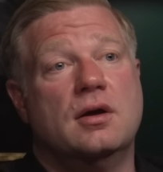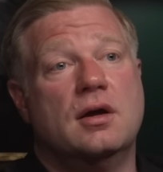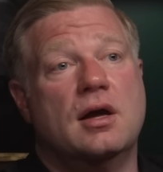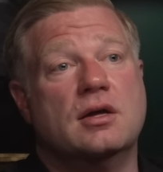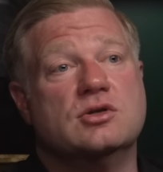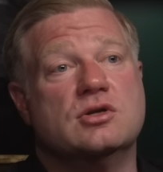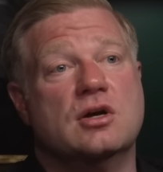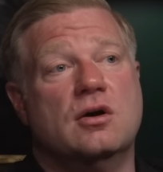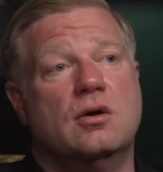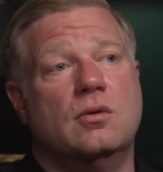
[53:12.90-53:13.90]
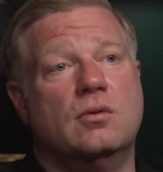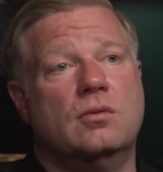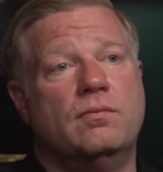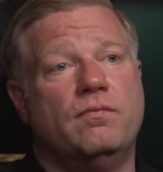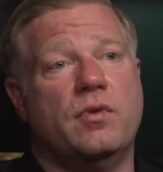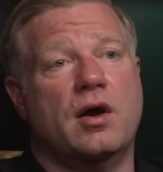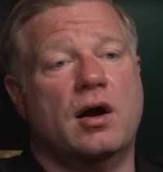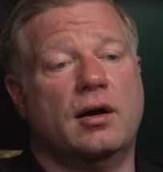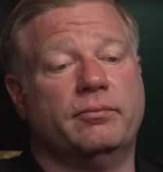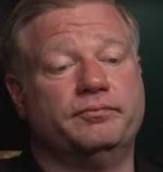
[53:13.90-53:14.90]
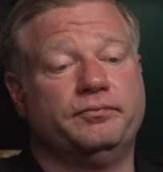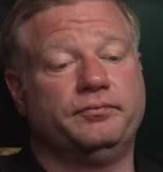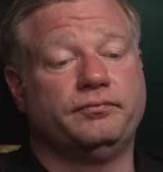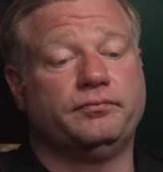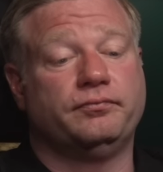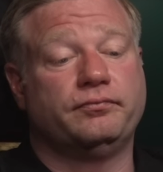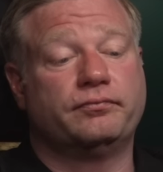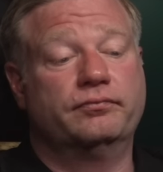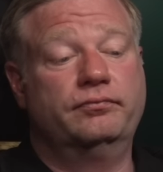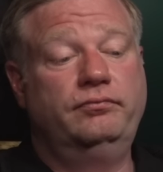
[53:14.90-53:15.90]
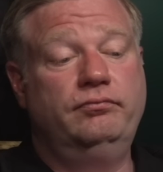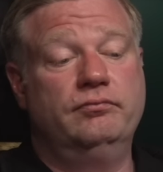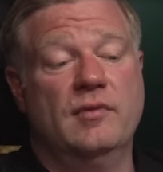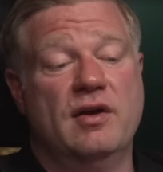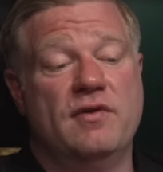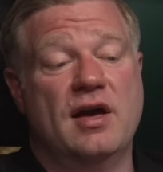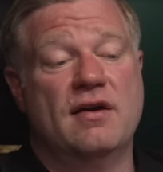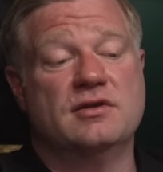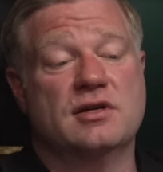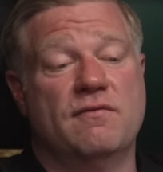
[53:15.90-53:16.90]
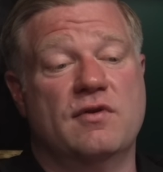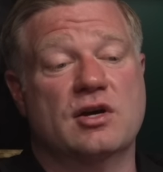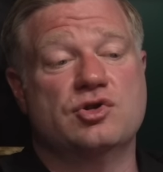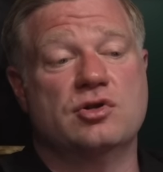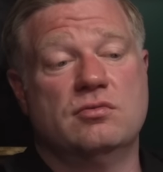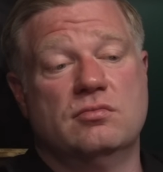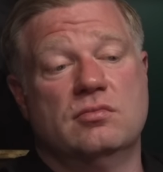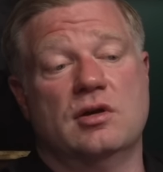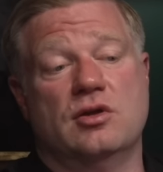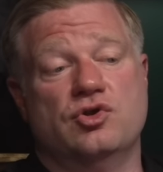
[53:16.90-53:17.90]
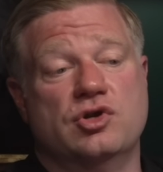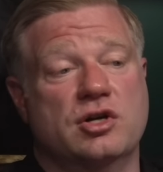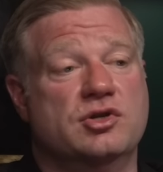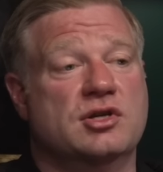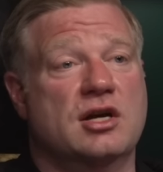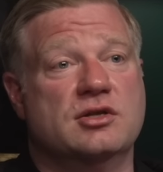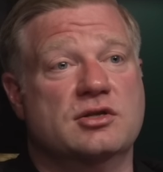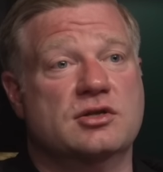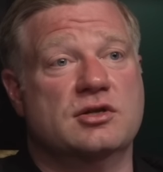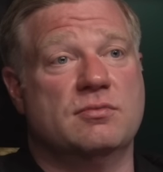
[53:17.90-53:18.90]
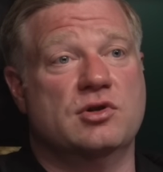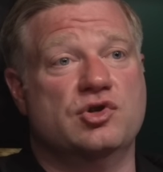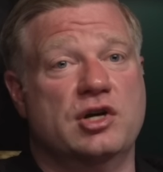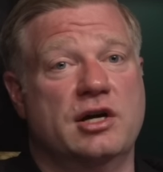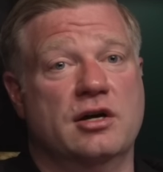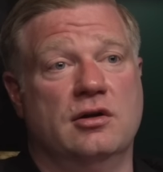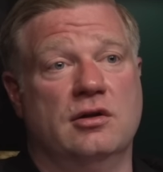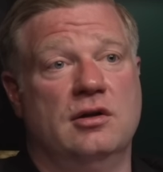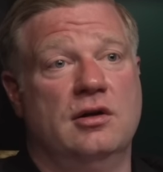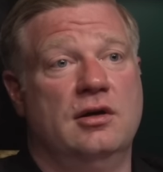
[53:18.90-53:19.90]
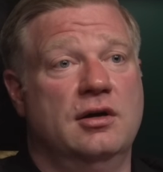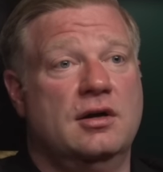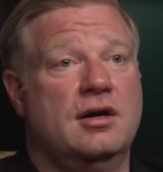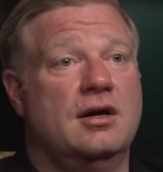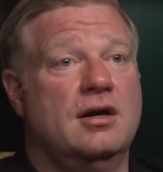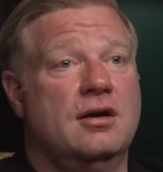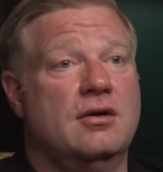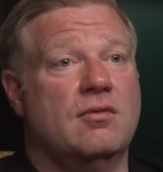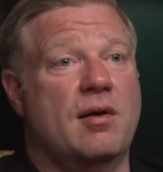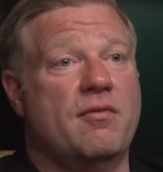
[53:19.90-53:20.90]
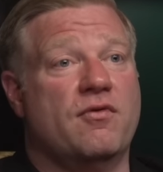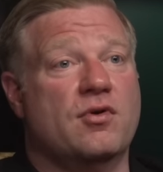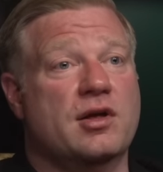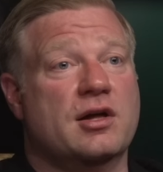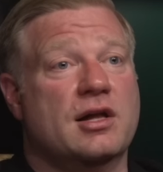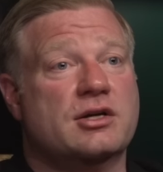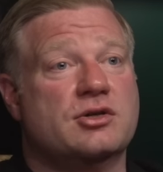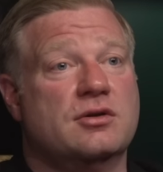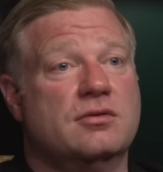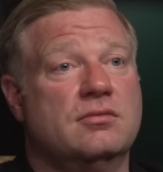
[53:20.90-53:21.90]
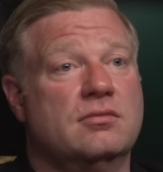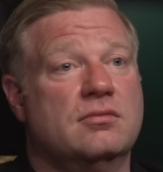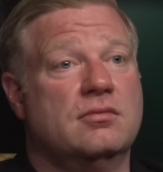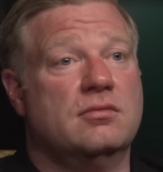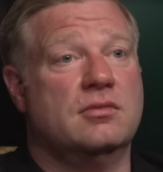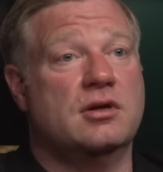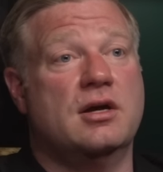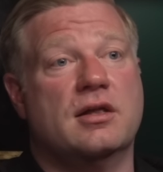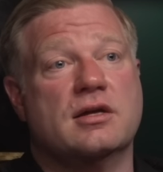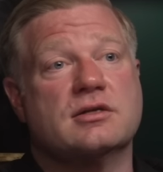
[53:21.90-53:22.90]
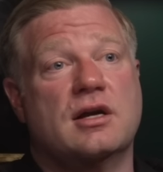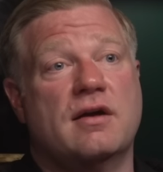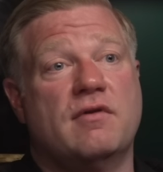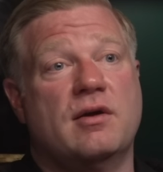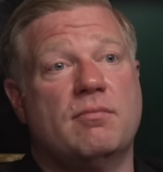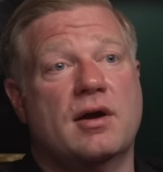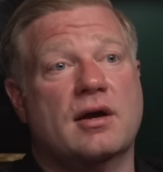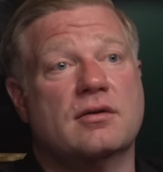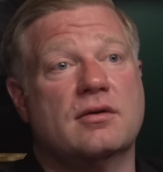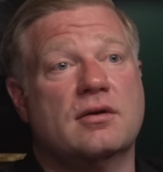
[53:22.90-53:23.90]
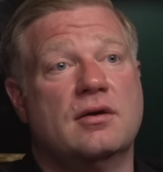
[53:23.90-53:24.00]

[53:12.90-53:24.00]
And so, um, if he has a conviction and the judge sentences him to jail right before the election, then yeah, that's going to have an impact.